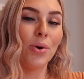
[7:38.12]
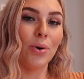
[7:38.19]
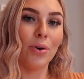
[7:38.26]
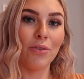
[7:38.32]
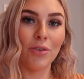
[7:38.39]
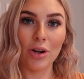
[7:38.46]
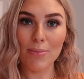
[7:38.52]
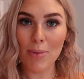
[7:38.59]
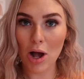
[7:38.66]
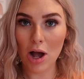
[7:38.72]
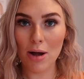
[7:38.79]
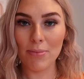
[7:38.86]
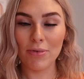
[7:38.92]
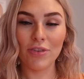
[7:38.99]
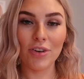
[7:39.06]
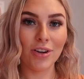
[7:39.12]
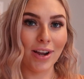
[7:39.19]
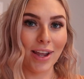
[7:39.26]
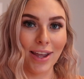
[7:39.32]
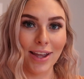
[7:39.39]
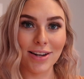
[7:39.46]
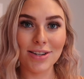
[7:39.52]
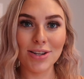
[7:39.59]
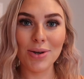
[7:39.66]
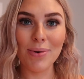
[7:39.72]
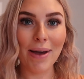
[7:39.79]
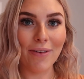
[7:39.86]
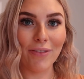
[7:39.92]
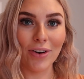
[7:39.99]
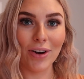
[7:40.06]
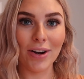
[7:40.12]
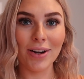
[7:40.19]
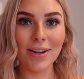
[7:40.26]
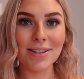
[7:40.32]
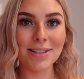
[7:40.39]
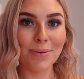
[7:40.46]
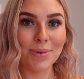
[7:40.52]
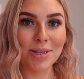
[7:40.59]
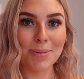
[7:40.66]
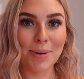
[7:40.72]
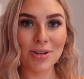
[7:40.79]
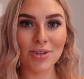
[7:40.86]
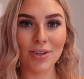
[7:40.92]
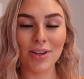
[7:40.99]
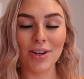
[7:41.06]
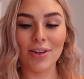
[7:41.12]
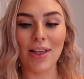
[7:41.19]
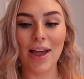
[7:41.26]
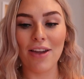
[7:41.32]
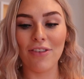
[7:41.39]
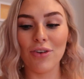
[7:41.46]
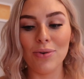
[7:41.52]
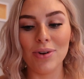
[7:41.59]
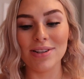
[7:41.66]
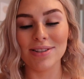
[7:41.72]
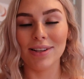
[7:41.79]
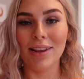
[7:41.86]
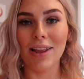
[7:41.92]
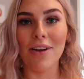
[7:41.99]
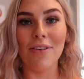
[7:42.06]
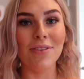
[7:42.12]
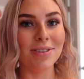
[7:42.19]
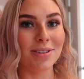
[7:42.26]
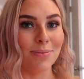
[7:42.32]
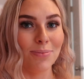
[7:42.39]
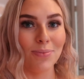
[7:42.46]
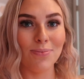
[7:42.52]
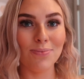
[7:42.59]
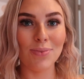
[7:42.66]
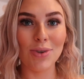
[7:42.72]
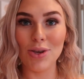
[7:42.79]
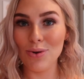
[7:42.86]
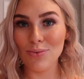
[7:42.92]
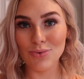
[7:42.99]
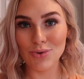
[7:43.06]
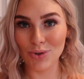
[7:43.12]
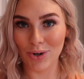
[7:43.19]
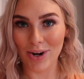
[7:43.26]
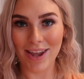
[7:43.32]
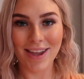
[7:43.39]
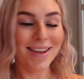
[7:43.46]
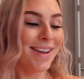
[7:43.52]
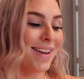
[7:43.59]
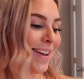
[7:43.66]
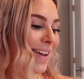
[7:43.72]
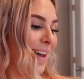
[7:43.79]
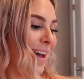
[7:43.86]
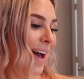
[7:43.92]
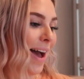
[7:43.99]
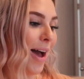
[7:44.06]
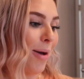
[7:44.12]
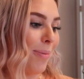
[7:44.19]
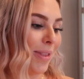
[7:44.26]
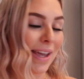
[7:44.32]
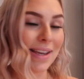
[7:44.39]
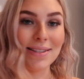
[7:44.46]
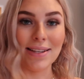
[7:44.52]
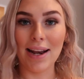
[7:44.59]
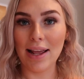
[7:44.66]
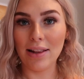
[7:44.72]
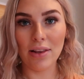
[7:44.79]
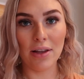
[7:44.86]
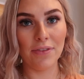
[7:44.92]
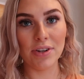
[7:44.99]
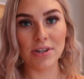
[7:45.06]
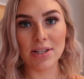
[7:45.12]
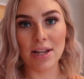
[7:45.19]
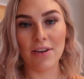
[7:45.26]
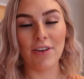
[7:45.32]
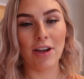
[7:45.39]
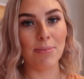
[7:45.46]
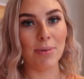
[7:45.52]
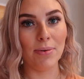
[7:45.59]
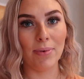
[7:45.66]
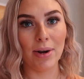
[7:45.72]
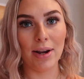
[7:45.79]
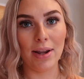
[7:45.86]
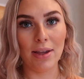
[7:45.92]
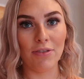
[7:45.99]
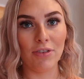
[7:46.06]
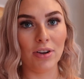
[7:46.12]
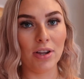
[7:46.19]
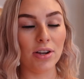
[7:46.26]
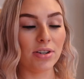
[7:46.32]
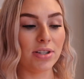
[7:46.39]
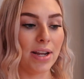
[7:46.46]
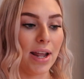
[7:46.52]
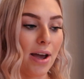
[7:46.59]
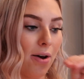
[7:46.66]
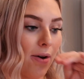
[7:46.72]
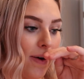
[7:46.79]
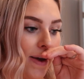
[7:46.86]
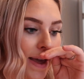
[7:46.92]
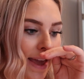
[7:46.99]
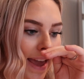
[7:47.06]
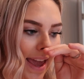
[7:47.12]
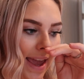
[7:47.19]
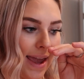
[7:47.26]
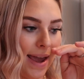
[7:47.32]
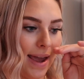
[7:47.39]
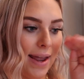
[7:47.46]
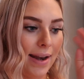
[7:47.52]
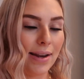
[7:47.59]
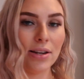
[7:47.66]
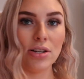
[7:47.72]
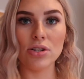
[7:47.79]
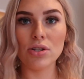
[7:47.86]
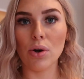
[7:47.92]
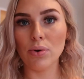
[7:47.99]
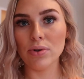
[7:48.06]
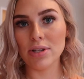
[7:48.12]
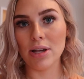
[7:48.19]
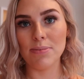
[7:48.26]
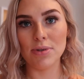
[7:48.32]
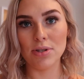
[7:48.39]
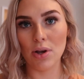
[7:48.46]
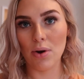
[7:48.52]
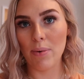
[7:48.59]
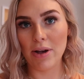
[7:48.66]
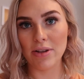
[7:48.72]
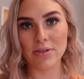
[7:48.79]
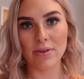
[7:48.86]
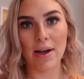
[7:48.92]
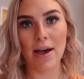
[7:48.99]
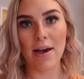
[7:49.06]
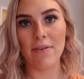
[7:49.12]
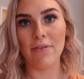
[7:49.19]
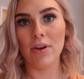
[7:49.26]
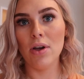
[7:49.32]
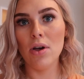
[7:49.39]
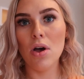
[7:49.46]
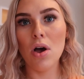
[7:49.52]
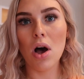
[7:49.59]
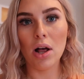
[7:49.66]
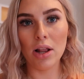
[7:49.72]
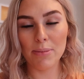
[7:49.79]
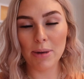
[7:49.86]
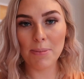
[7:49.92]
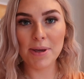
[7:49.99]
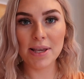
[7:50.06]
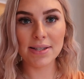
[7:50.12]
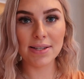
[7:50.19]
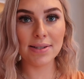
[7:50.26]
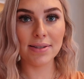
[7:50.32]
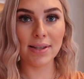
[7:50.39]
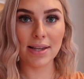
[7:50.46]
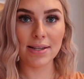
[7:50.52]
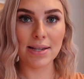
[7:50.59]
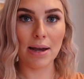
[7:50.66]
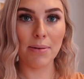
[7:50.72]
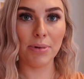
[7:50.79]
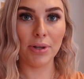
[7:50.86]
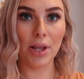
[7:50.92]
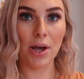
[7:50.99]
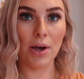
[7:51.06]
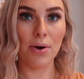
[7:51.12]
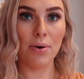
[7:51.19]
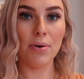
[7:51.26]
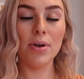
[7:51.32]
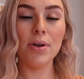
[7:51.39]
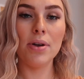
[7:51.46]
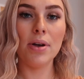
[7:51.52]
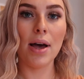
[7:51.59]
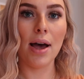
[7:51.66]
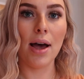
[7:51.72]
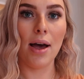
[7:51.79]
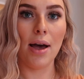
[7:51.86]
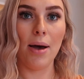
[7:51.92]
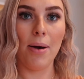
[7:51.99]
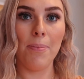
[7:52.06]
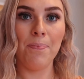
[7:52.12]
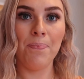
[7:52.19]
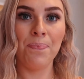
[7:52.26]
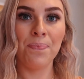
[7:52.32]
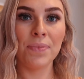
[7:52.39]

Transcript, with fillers: or for your mom, for your aunt, whoever, someone special in your life who doesn't love some cute jewelry. Um, and like I said, I love their stuff. I've been wearing it for years now and it just holds up so well. So I'll have all of my pieces linked down below um,